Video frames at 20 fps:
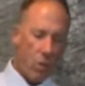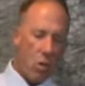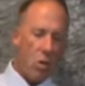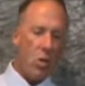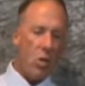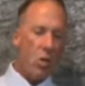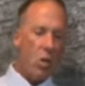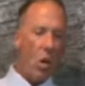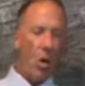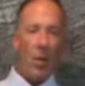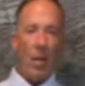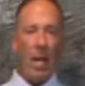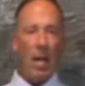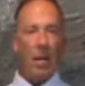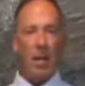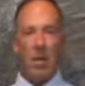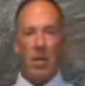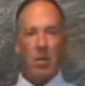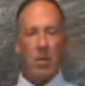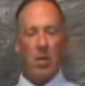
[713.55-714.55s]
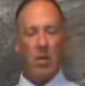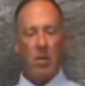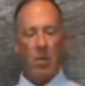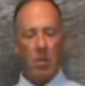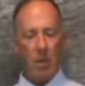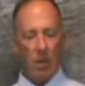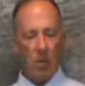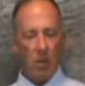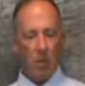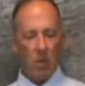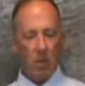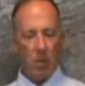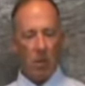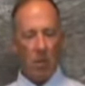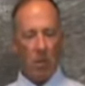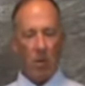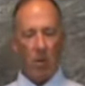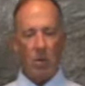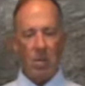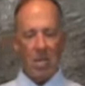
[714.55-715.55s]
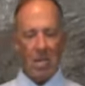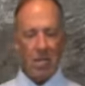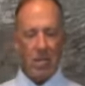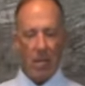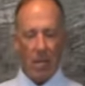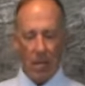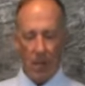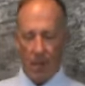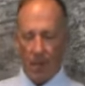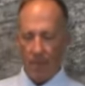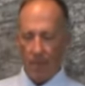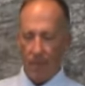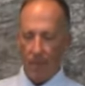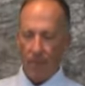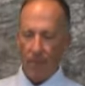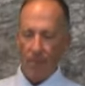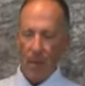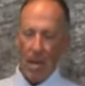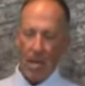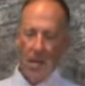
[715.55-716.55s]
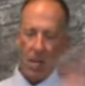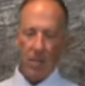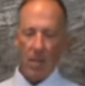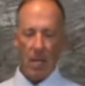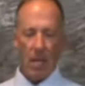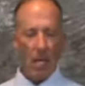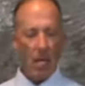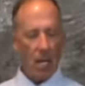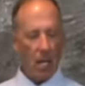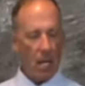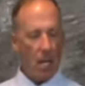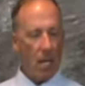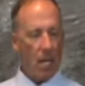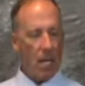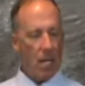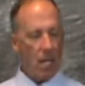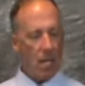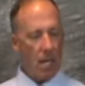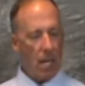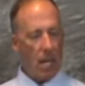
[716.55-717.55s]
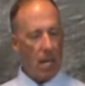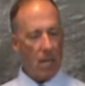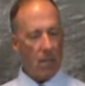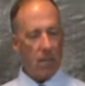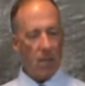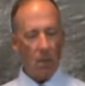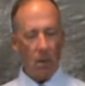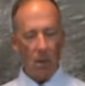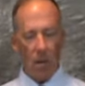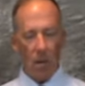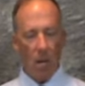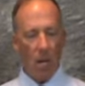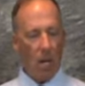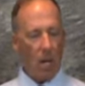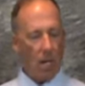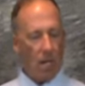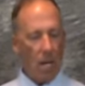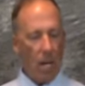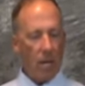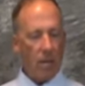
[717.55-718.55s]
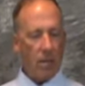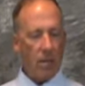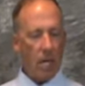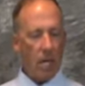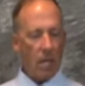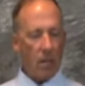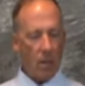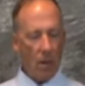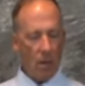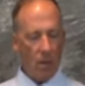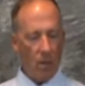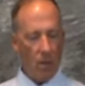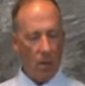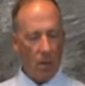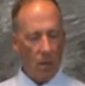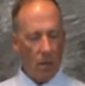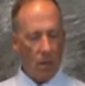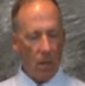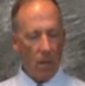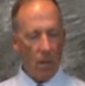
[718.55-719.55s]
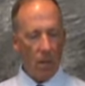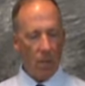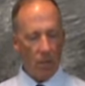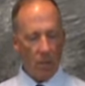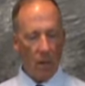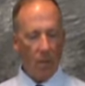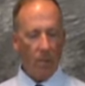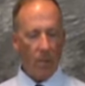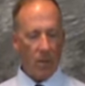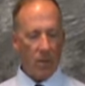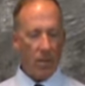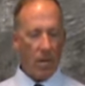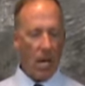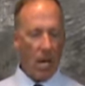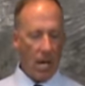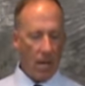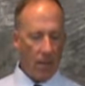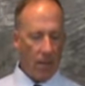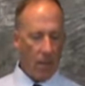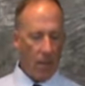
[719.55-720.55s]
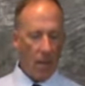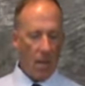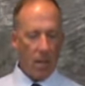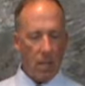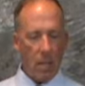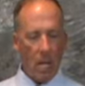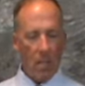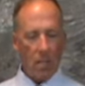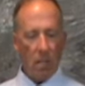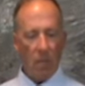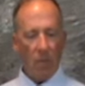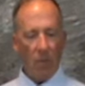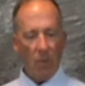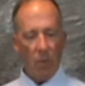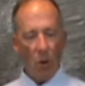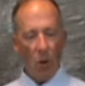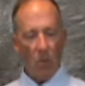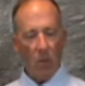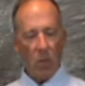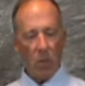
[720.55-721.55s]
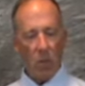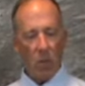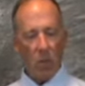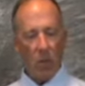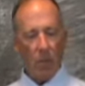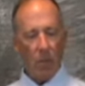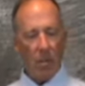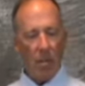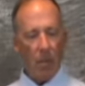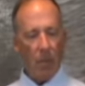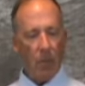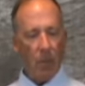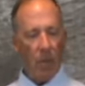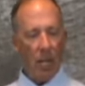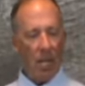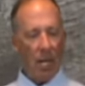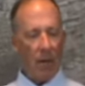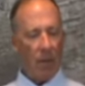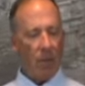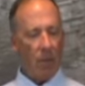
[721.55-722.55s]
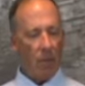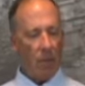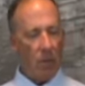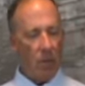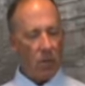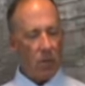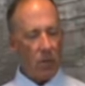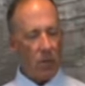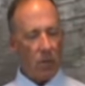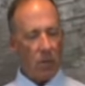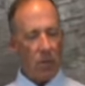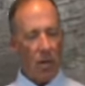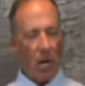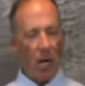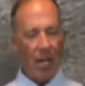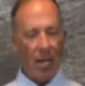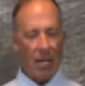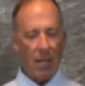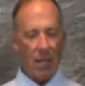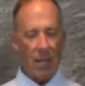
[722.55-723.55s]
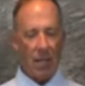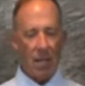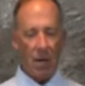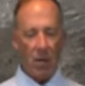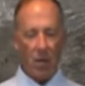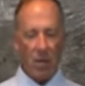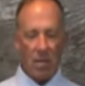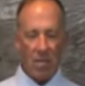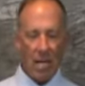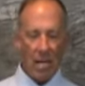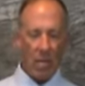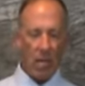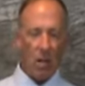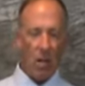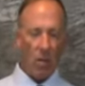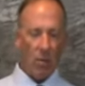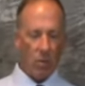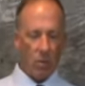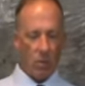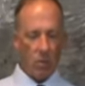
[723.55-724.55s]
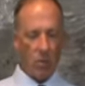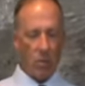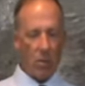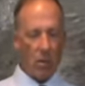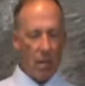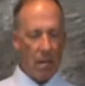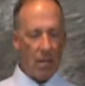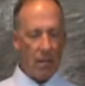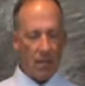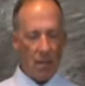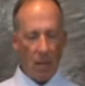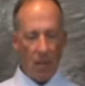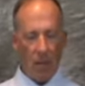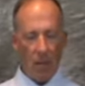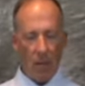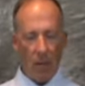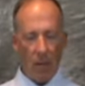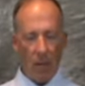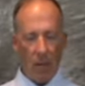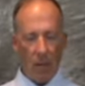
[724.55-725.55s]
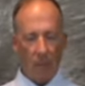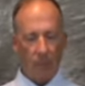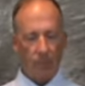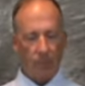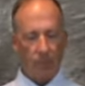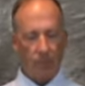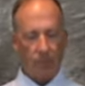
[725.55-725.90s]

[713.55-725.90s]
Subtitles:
We should know that in general, but we're just going to know DC. Back to the beginning. DS, or dal segno, from the sign. Tells the performer to repeat playing of the music starting at the nearest segno. So know that statement there.